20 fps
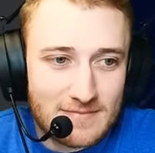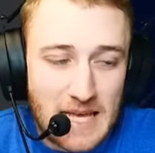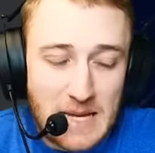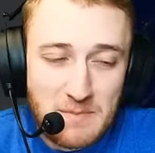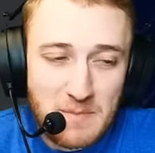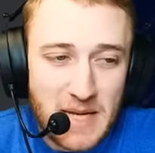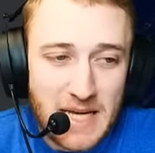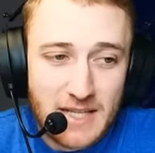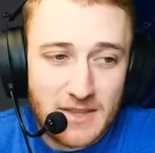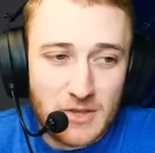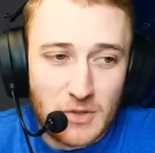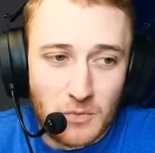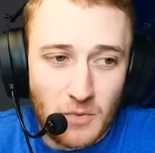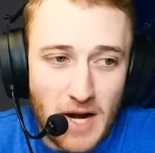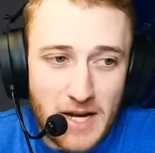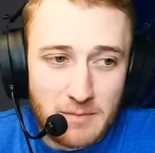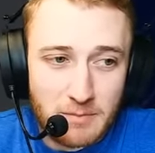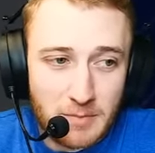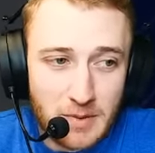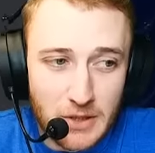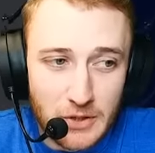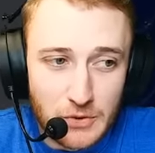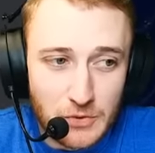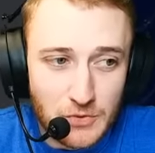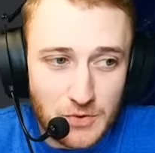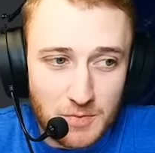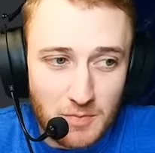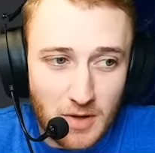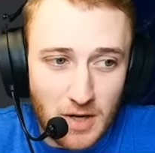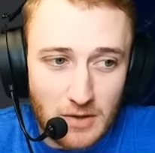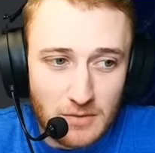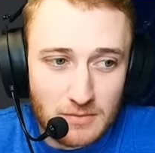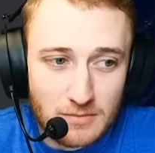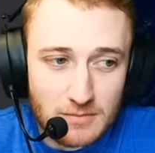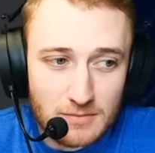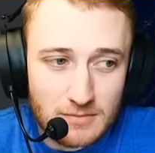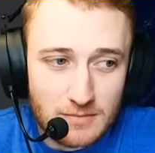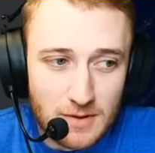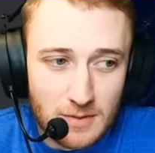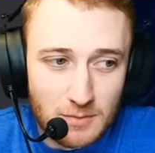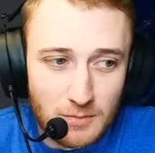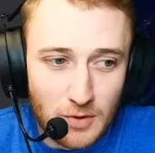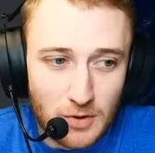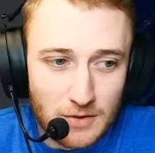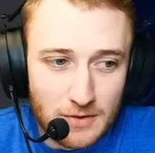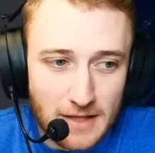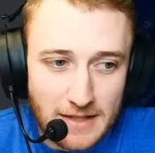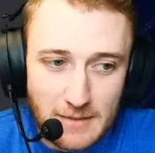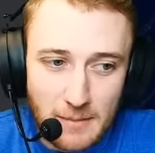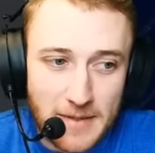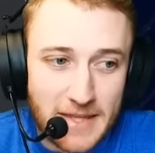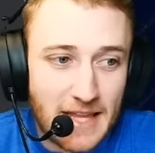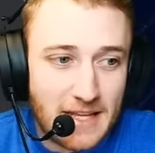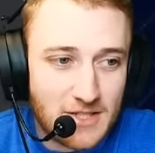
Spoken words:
They picked the right blues, bro. I mean,